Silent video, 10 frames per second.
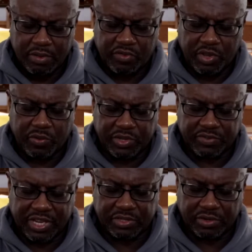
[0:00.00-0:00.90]
Fill
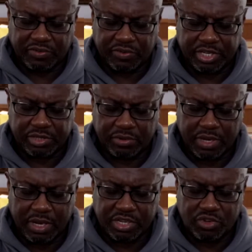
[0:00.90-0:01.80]
this vessel afresh, O God.